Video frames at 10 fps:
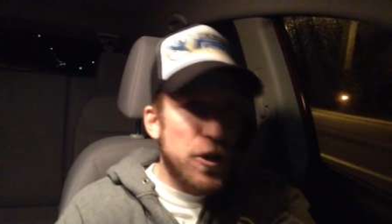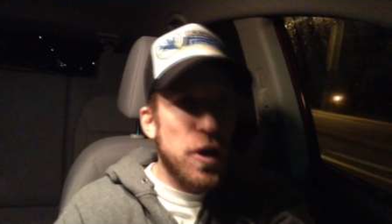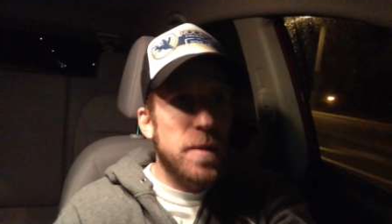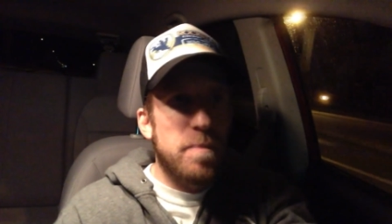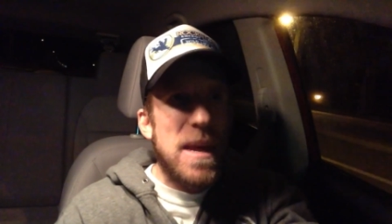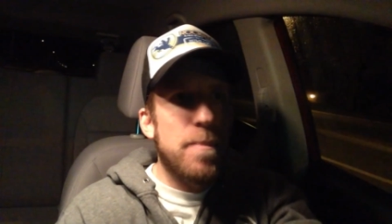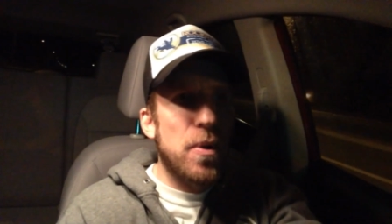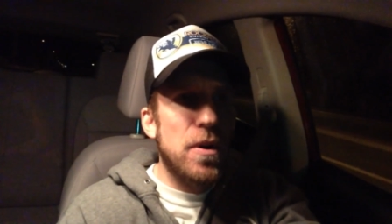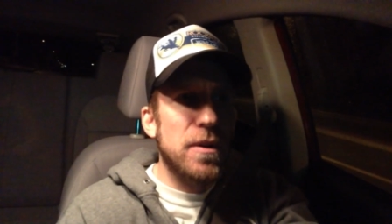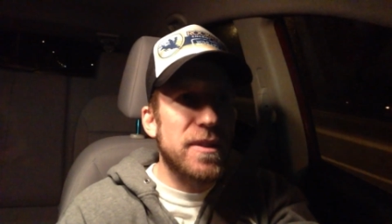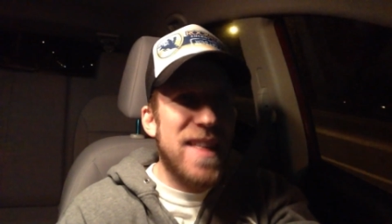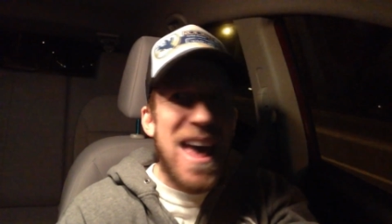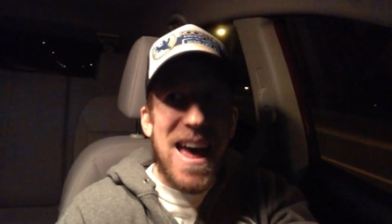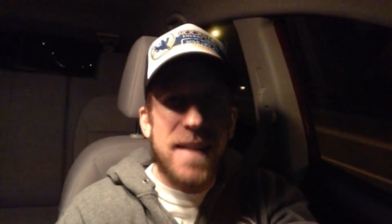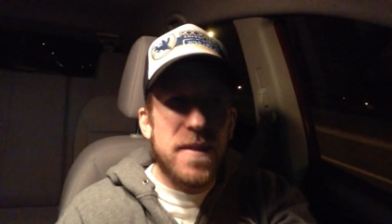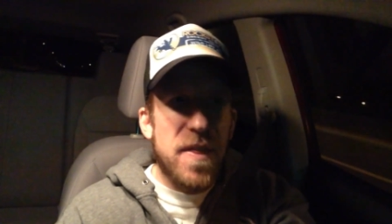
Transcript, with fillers: took people's that